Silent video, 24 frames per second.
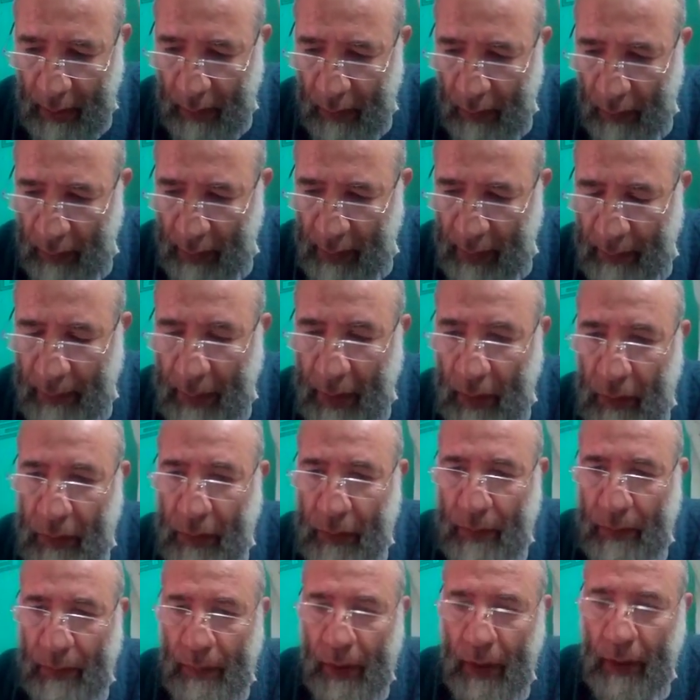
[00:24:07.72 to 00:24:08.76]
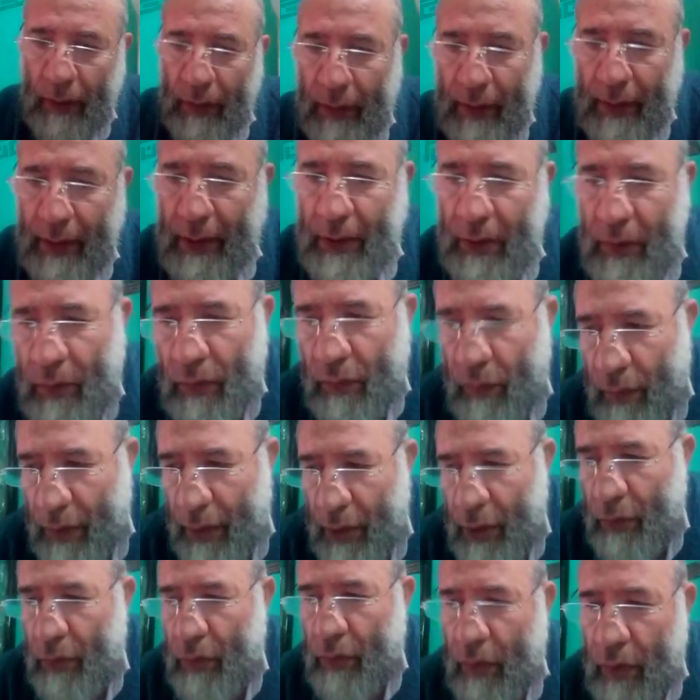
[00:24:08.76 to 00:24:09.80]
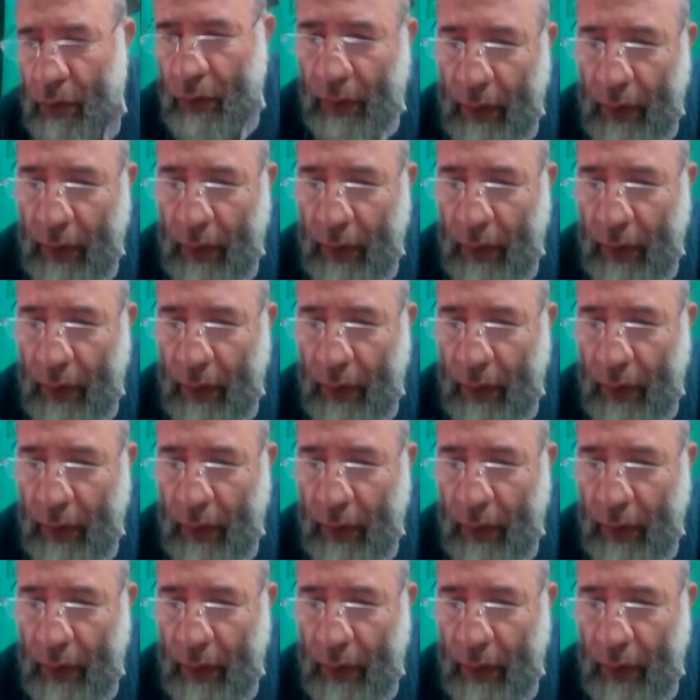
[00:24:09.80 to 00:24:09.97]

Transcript: What about baldness? When you